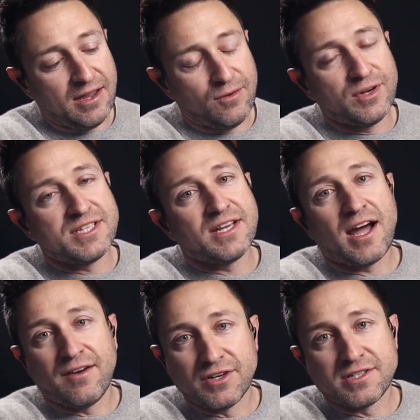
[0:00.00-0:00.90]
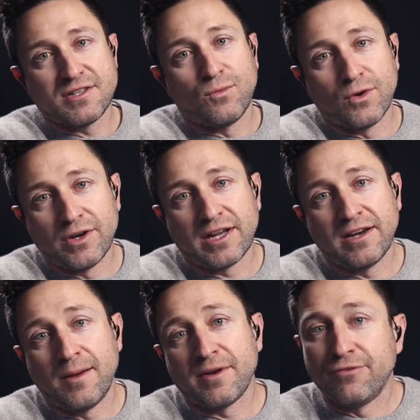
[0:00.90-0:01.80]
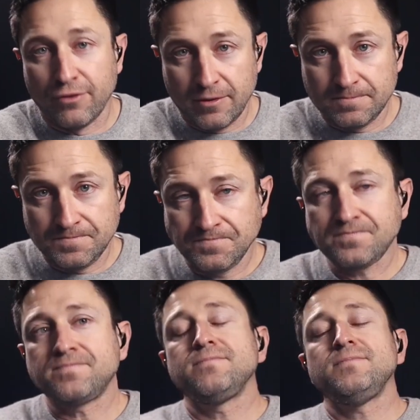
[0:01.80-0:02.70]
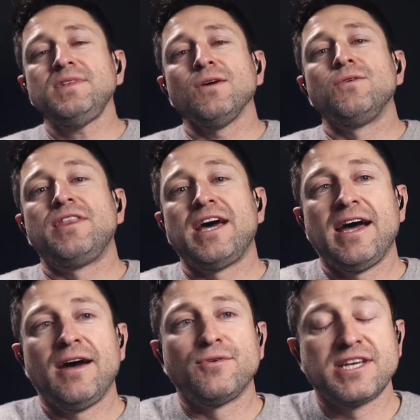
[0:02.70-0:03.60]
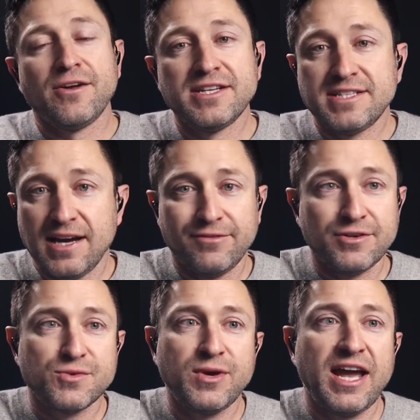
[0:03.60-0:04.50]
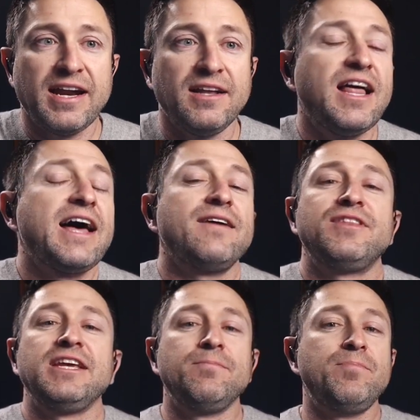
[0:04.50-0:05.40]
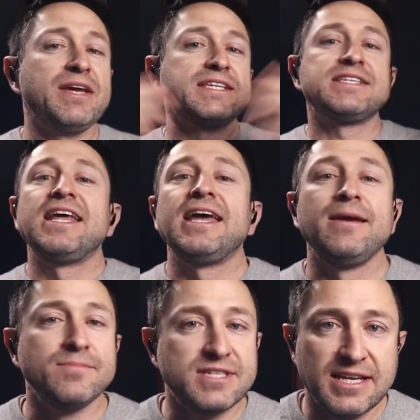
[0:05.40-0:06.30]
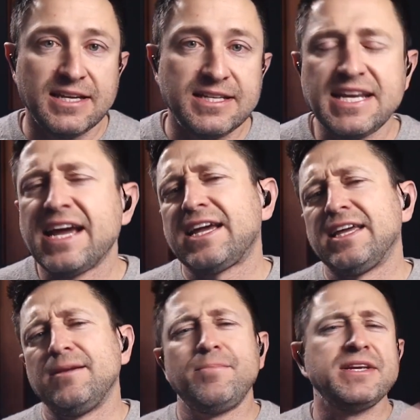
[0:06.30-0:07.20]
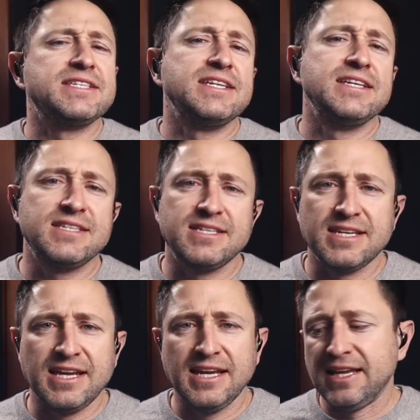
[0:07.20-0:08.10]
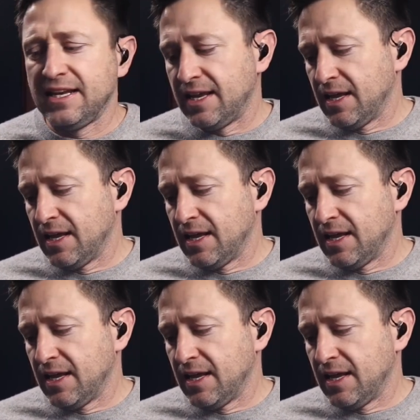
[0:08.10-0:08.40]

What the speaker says: recent conference, the World Economic Forum, that was held in Davos, we had a lot of the biggest names in tech, in business, in